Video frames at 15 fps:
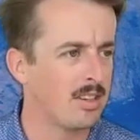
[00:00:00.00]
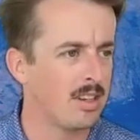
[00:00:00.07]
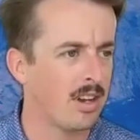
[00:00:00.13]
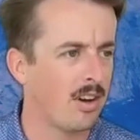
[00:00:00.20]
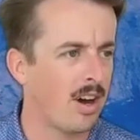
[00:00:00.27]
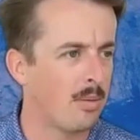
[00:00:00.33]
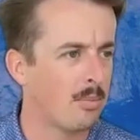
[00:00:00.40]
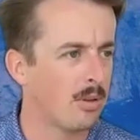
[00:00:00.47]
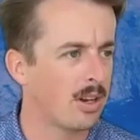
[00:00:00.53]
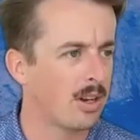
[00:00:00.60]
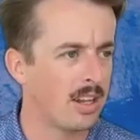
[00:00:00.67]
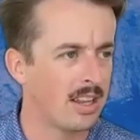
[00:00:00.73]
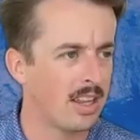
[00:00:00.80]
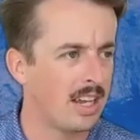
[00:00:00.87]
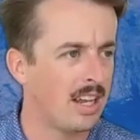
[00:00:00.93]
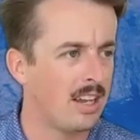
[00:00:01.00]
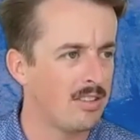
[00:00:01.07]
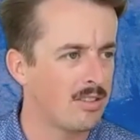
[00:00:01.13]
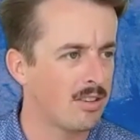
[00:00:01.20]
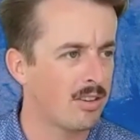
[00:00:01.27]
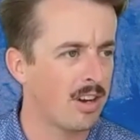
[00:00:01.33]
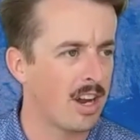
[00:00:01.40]
You know, I'm looking at the
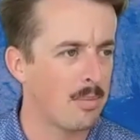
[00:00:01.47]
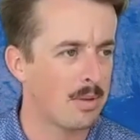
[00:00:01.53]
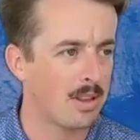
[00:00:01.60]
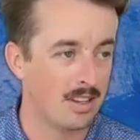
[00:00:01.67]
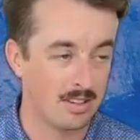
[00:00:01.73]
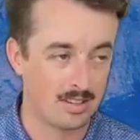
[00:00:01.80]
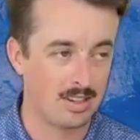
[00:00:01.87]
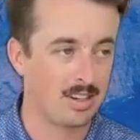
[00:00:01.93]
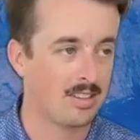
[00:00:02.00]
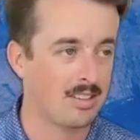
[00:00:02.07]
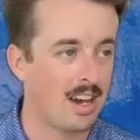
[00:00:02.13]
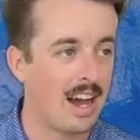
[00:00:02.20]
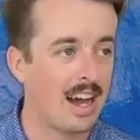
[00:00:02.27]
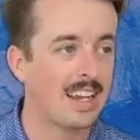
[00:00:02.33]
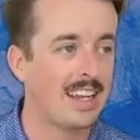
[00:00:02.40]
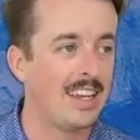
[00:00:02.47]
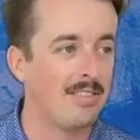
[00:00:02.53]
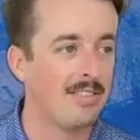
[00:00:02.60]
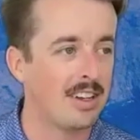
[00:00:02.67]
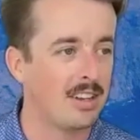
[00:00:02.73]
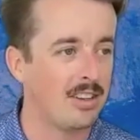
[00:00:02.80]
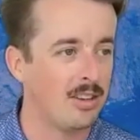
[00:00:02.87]
Instagram and the TikTok
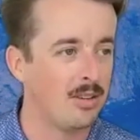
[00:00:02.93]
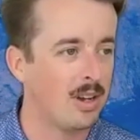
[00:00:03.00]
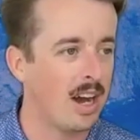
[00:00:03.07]
even, and you